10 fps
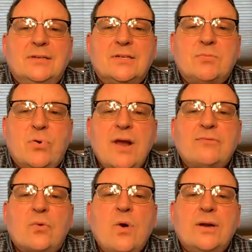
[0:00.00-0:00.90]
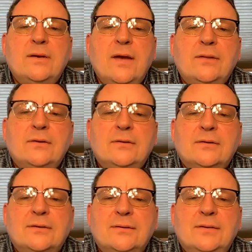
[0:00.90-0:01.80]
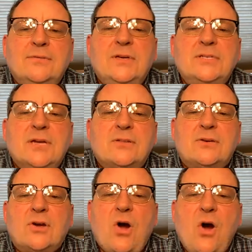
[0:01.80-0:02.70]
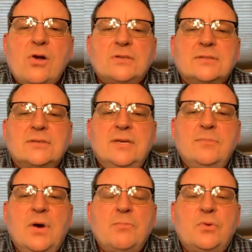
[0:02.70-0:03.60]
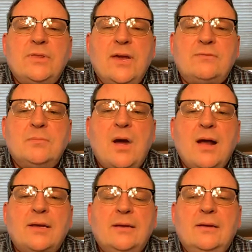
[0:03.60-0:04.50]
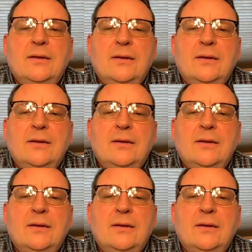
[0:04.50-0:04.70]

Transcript: Let's pray for one another, give each other a cause, keep up with everybody.